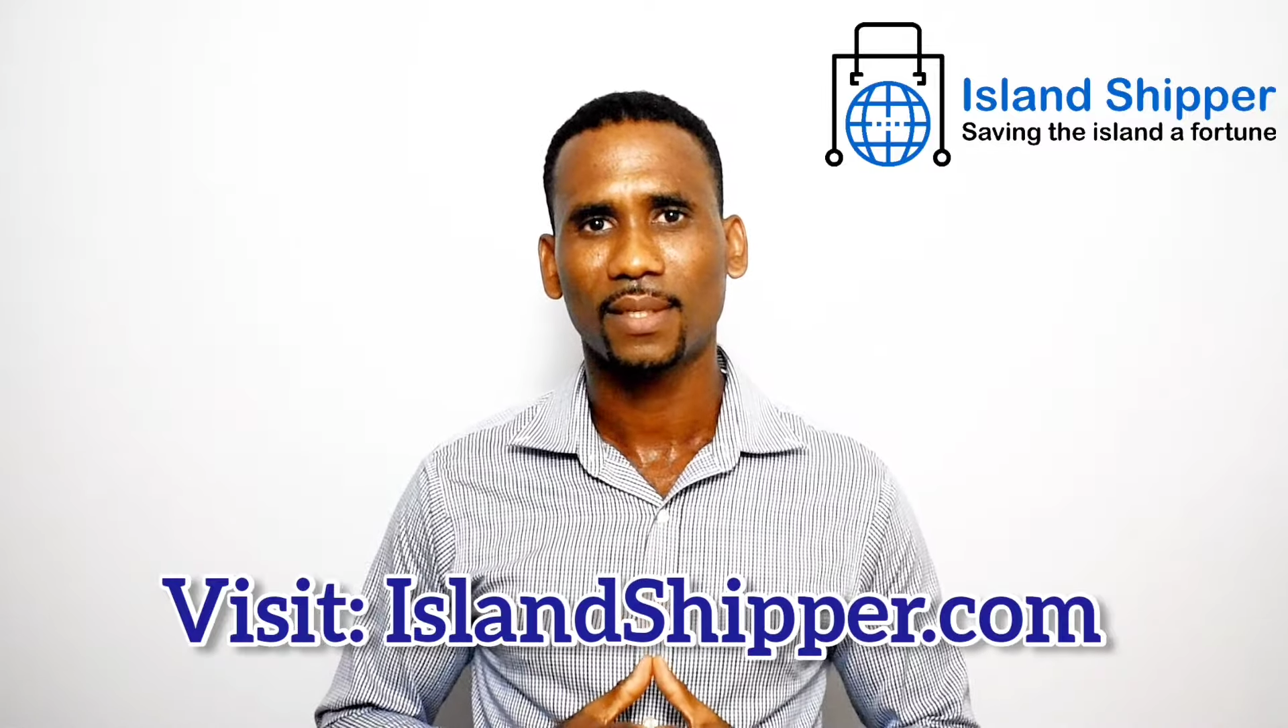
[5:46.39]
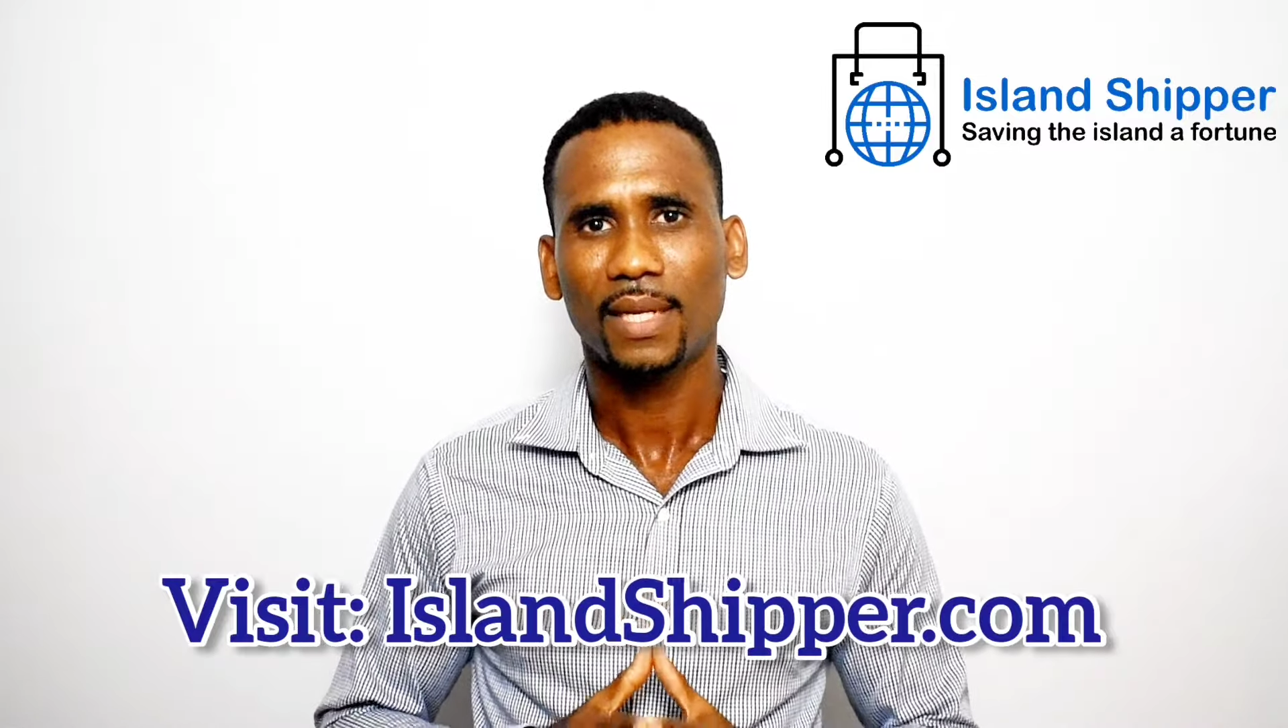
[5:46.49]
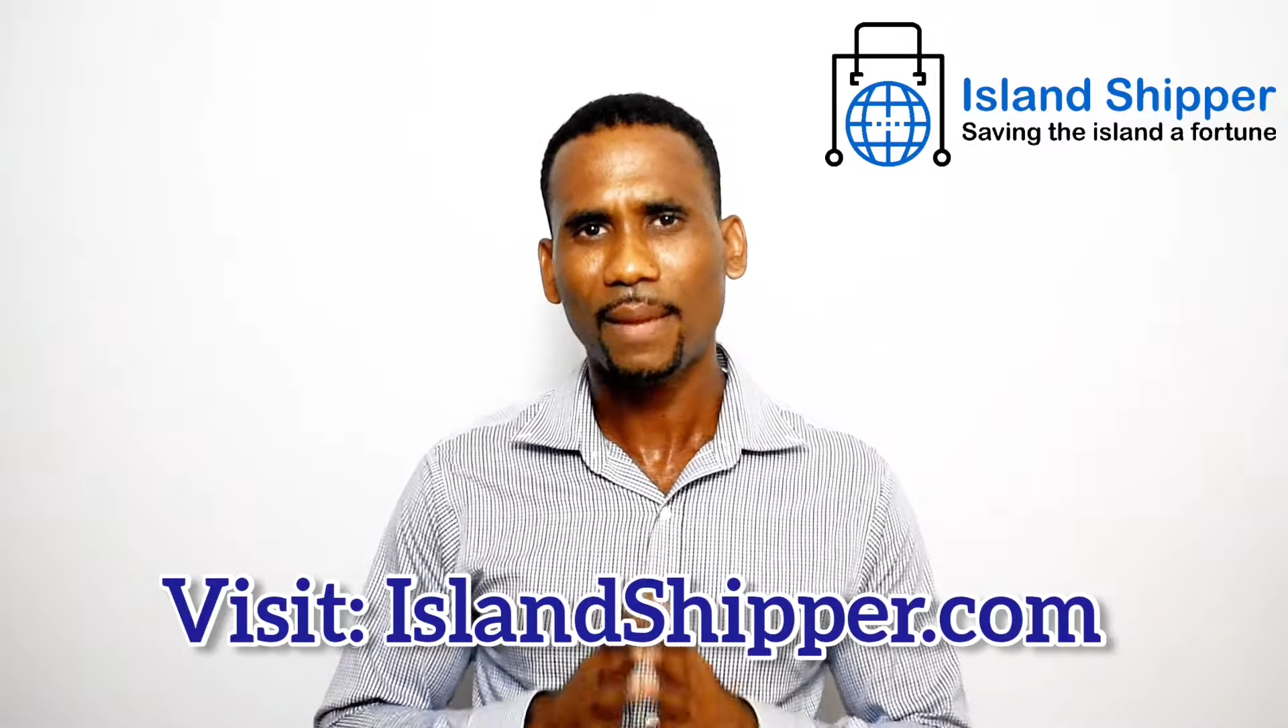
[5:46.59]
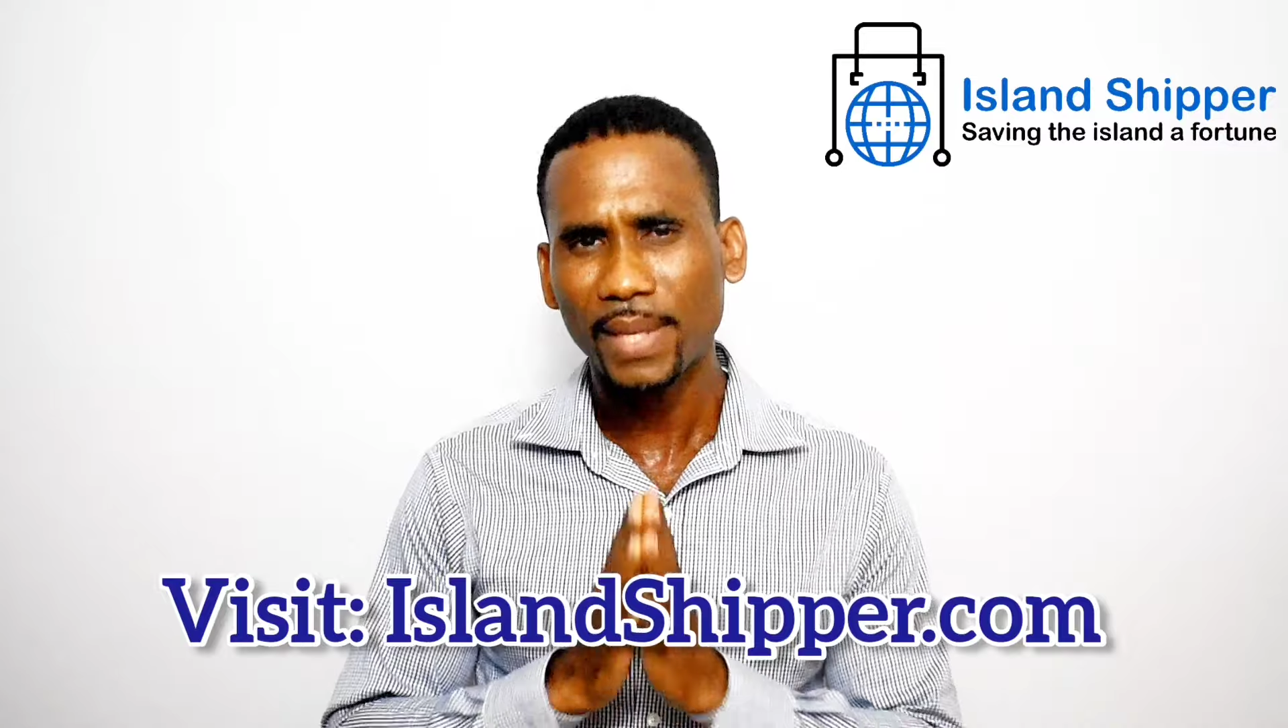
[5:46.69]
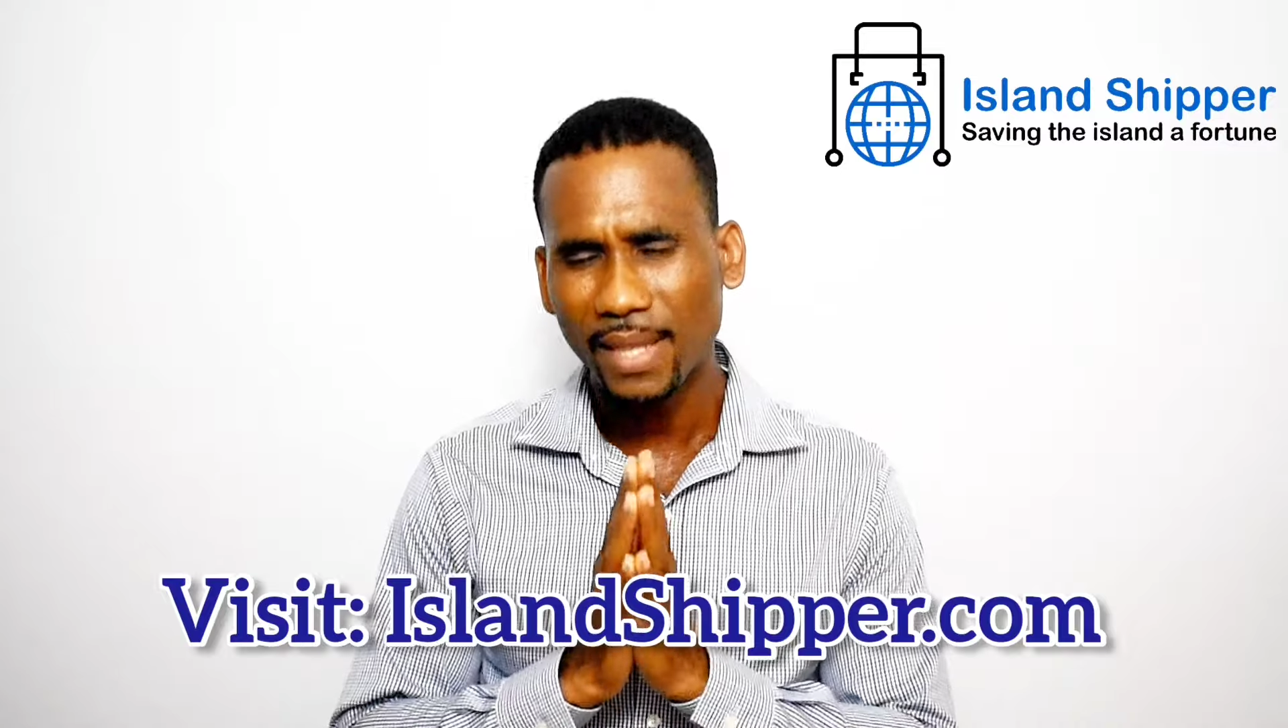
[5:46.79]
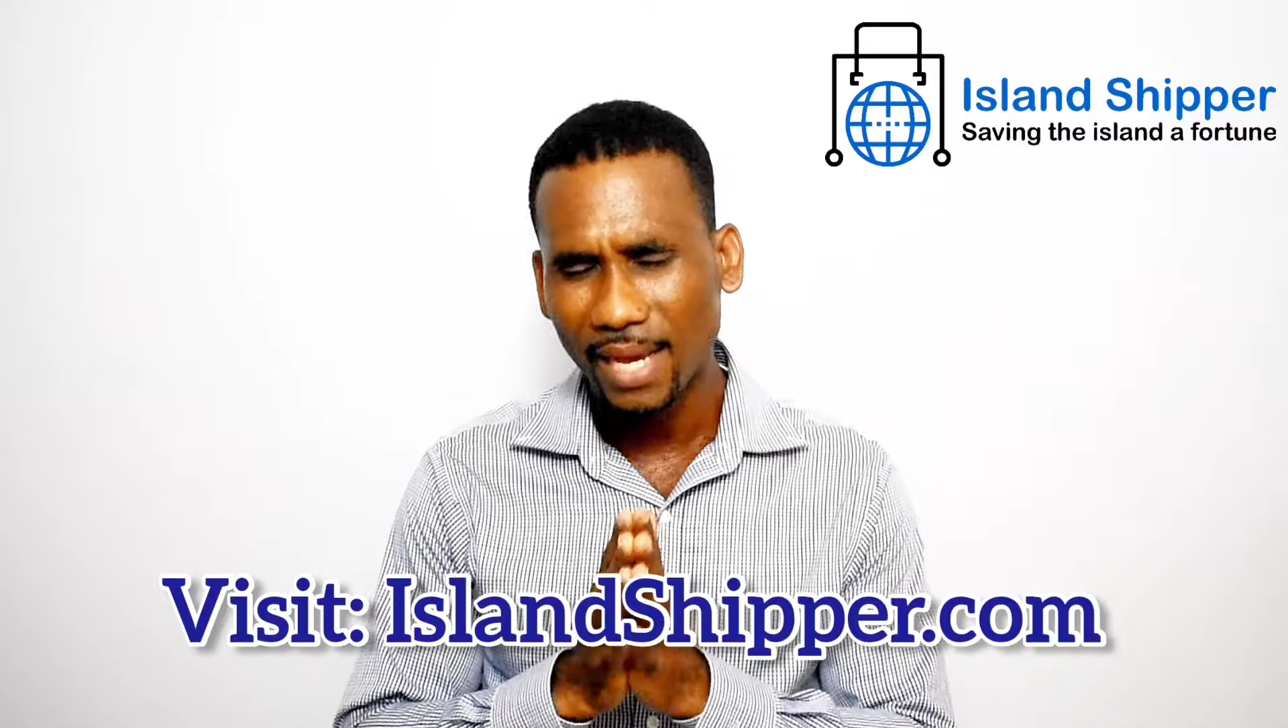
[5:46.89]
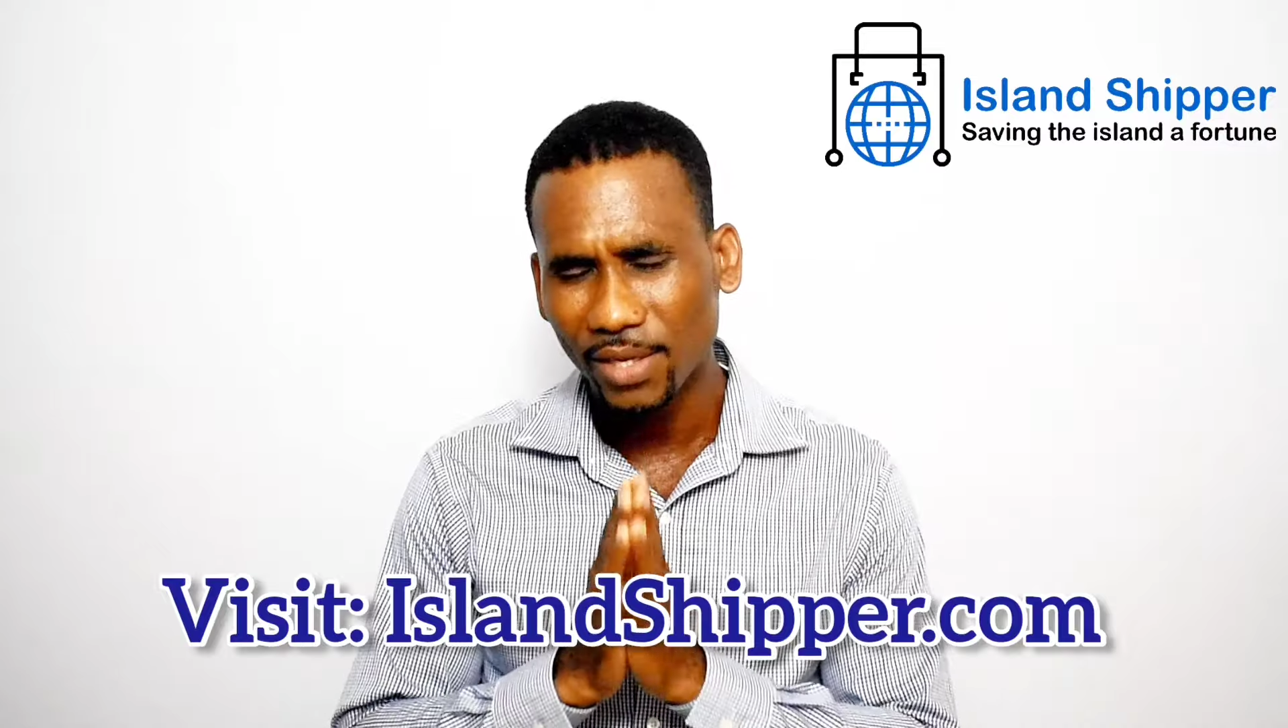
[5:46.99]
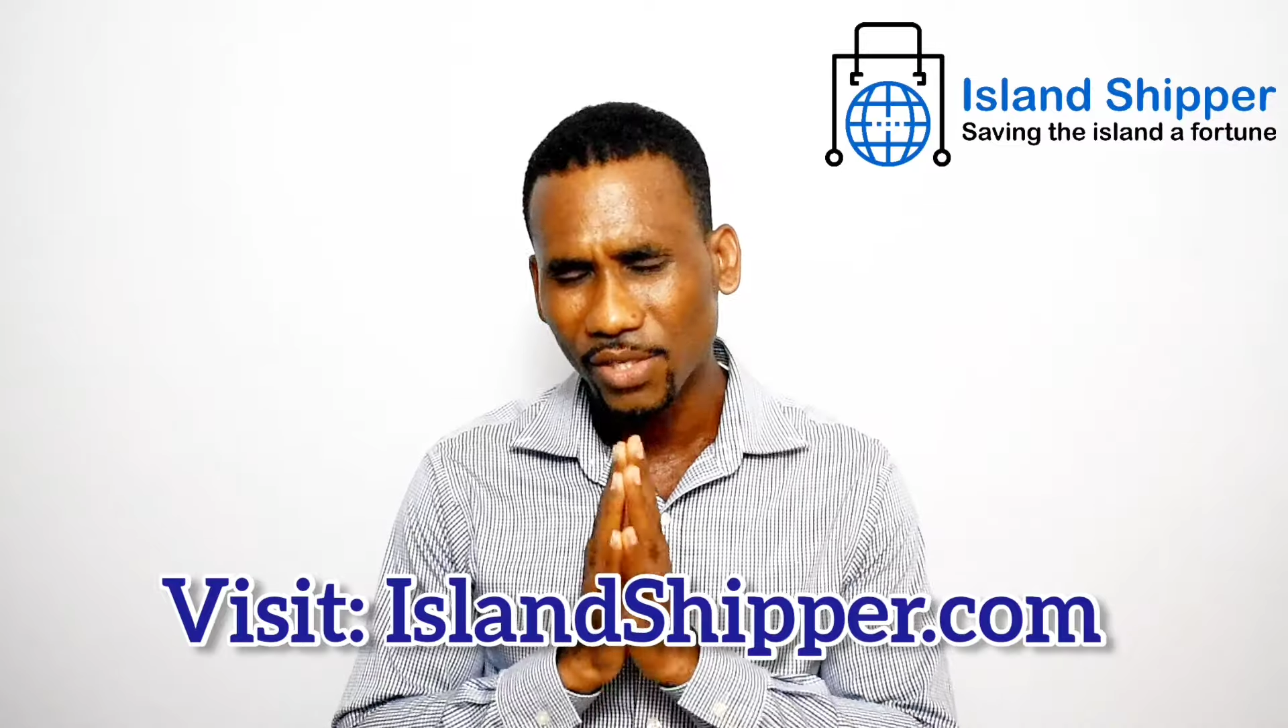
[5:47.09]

Let me thank you